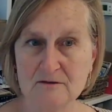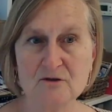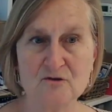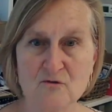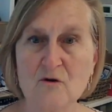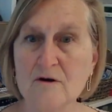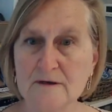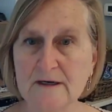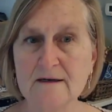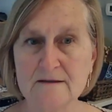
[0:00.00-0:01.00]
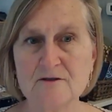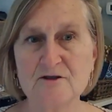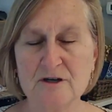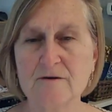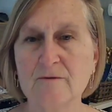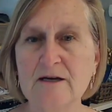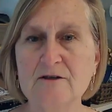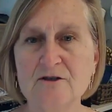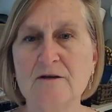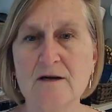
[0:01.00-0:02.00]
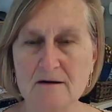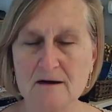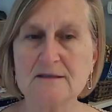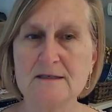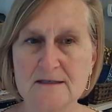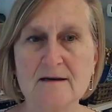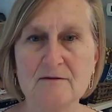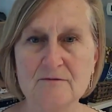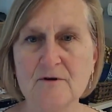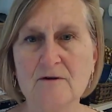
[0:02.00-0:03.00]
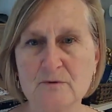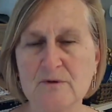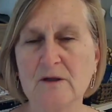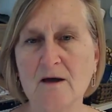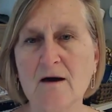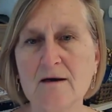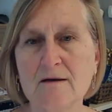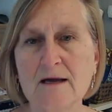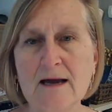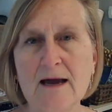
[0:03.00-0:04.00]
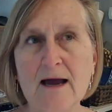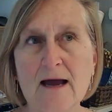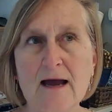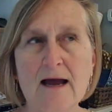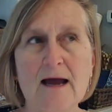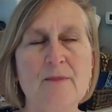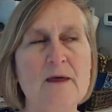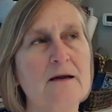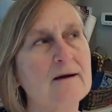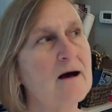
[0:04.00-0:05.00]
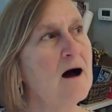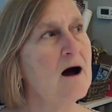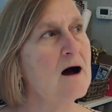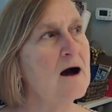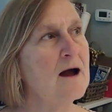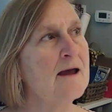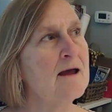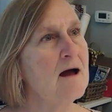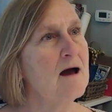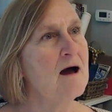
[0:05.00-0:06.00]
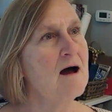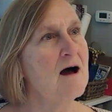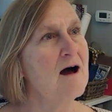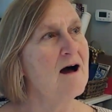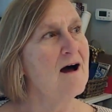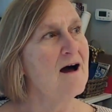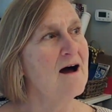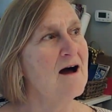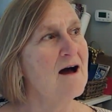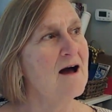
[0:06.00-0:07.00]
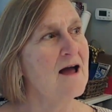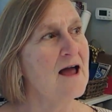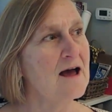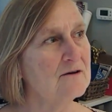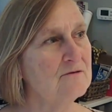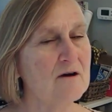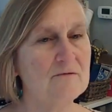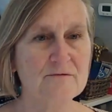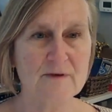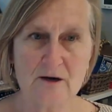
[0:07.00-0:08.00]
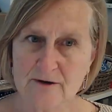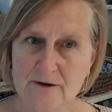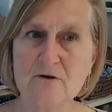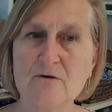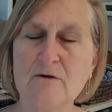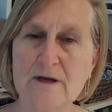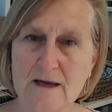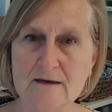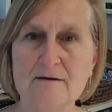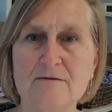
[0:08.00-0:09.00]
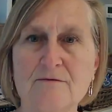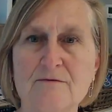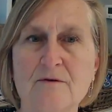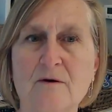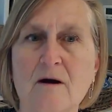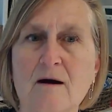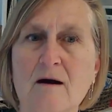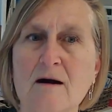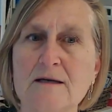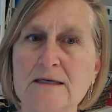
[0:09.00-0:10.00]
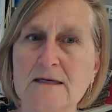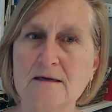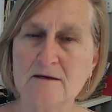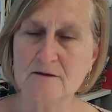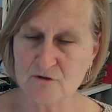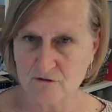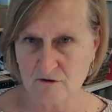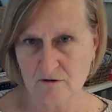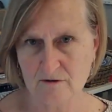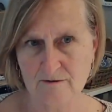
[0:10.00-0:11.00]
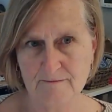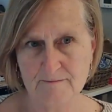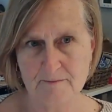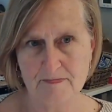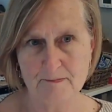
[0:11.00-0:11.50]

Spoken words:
a strong next generation, I got to stay involved with a lot. And then I had a very creative controller